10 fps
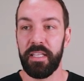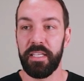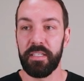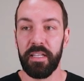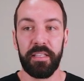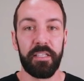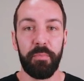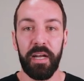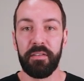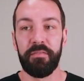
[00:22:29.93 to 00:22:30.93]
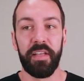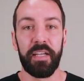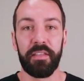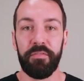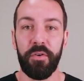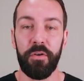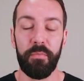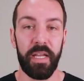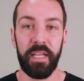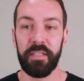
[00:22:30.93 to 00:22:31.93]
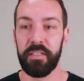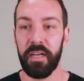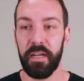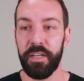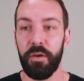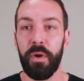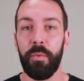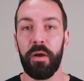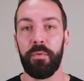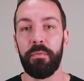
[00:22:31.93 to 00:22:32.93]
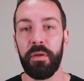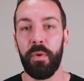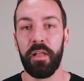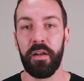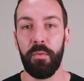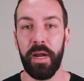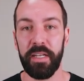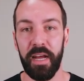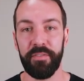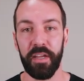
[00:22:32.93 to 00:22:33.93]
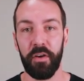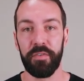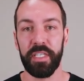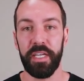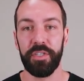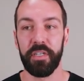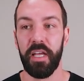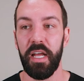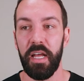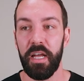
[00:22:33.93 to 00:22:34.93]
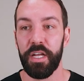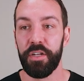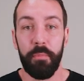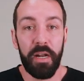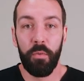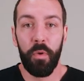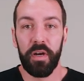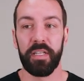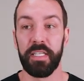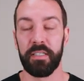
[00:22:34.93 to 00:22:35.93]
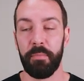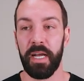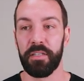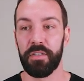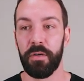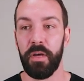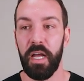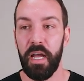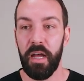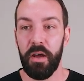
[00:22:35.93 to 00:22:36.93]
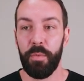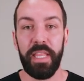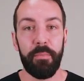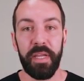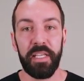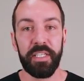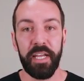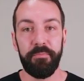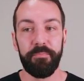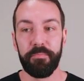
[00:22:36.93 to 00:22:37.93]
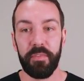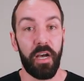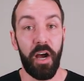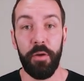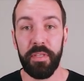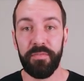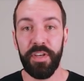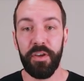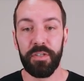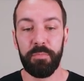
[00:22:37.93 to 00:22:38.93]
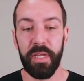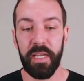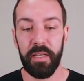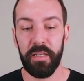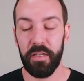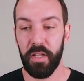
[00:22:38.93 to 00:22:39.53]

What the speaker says: this, click this button, fill out the form, and we'll be well on our way to having that conversation, no matter what it is about. So with that being said, I hope this video has been